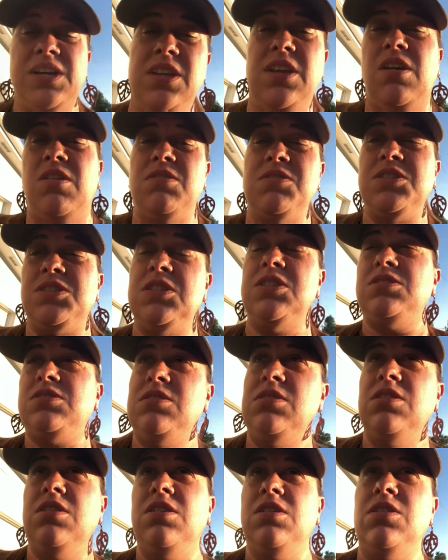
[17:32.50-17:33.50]
y'all, is
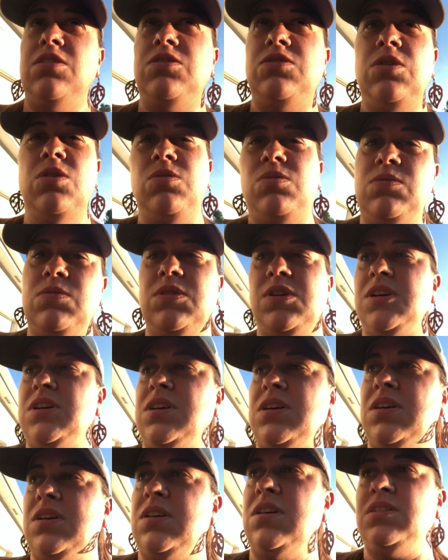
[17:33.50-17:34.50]
don't
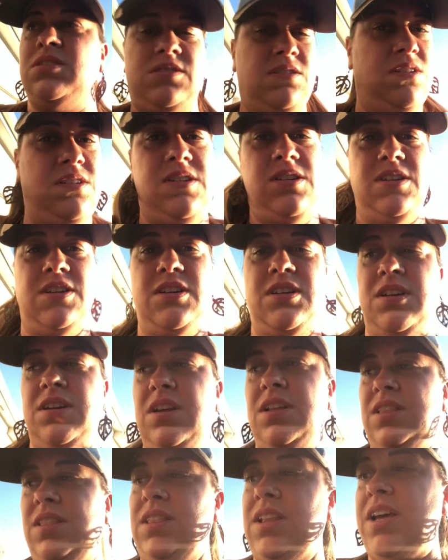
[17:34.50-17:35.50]

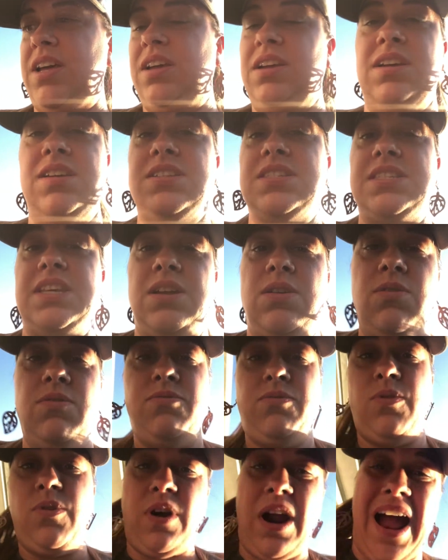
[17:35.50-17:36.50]
like settle
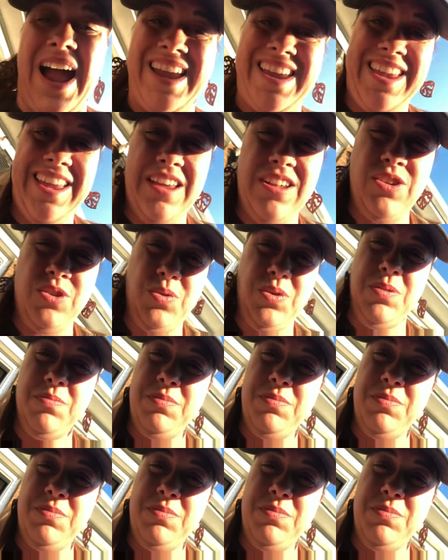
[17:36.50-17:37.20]
for I can't do it